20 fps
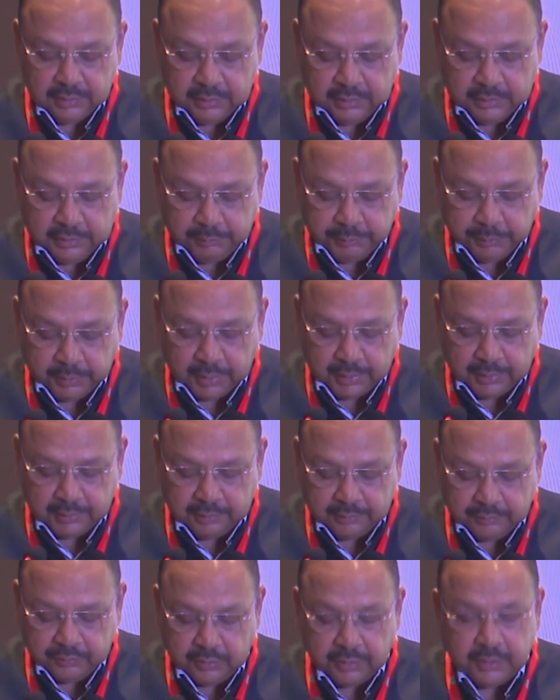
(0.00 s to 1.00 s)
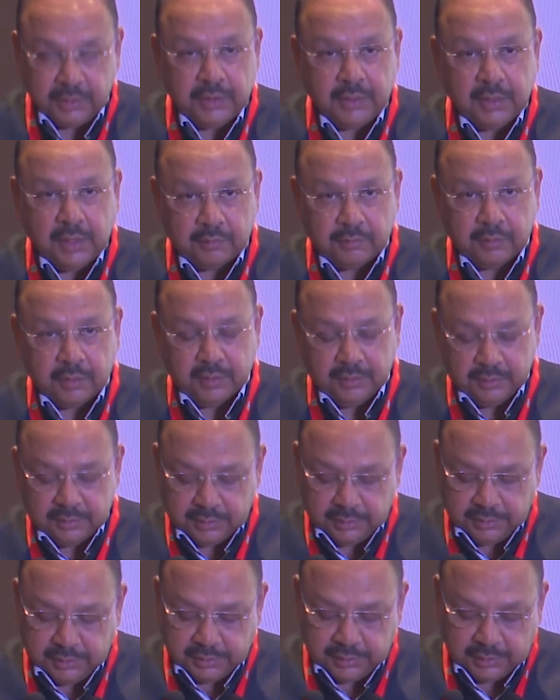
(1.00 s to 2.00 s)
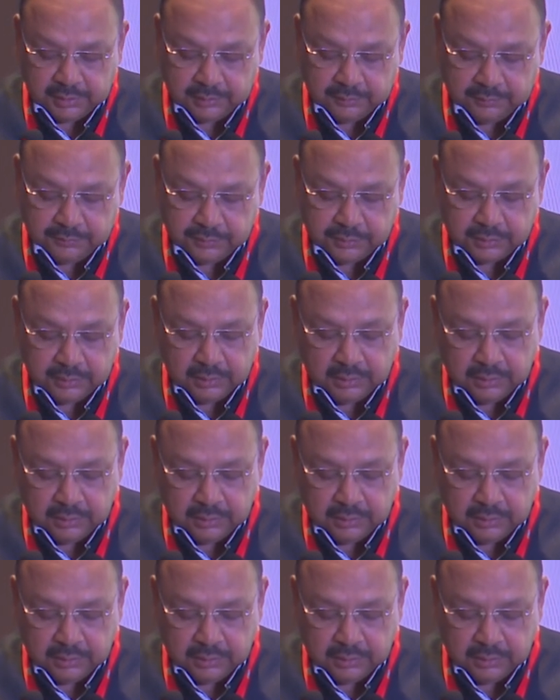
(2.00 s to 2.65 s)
DPI-driven e-governance initiatives